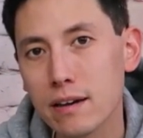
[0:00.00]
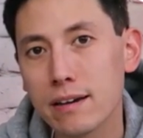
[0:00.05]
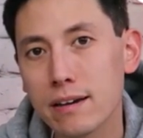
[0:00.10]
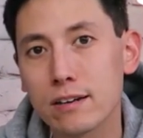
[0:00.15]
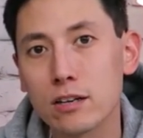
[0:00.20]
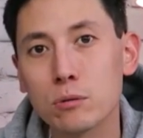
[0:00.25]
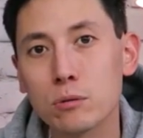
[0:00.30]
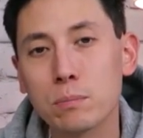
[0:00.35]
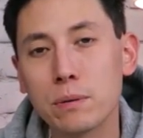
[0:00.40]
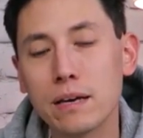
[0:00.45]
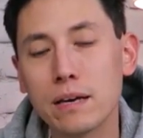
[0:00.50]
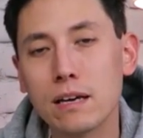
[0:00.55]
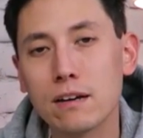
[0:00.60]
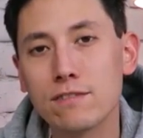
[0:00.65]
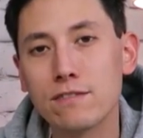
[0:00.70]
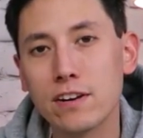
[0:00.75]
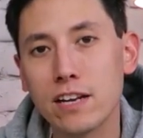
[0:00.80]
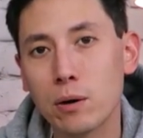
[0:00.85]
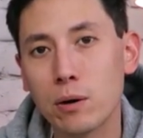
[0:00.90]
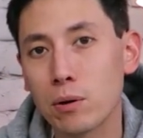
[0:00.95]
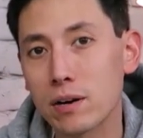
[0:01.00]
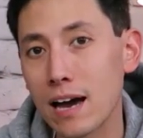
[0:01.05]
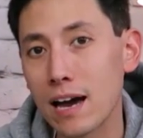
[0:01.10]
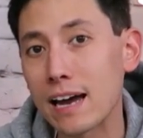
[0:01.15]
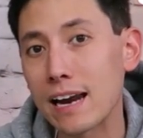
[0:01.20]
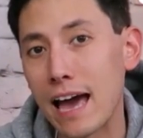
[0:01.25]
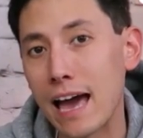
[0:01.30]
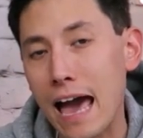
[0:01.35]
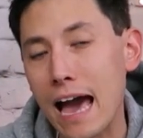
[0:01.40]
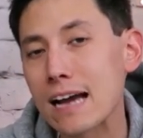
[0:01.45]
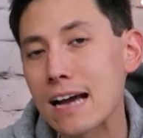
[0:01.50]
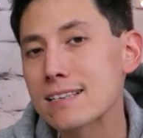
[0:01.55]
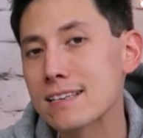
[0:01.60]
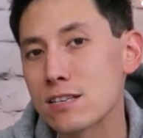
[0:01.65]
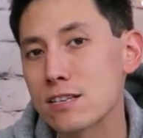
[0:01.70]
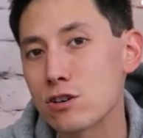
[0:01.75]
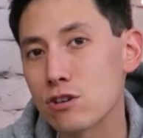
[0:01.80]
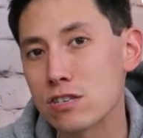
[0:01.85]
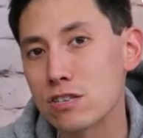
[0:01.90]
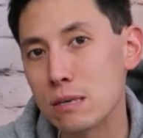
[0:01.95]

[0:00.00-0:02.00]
It'll be a video on how to access your